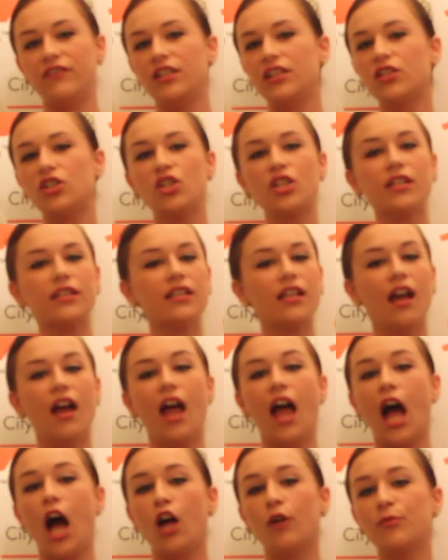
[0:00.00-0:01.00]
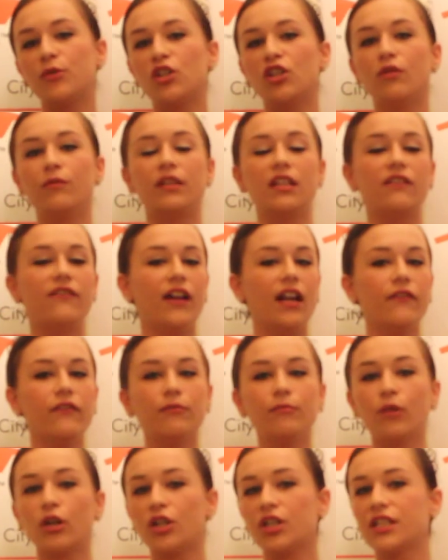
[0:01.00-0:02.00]
This just helps you in the event of
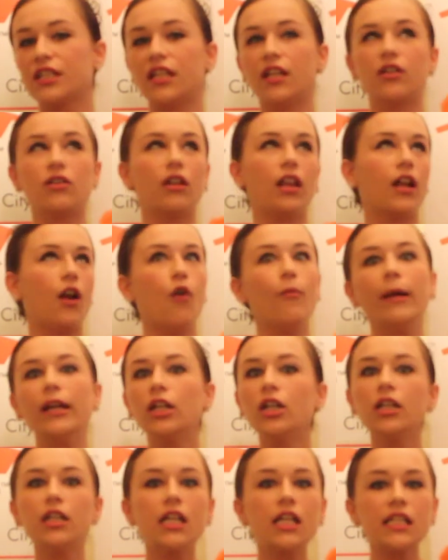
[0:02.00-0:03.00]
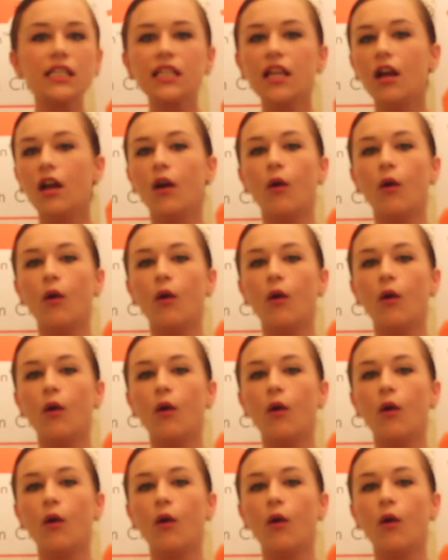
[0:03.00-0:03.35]
emergency, and you're like, oh my goodness,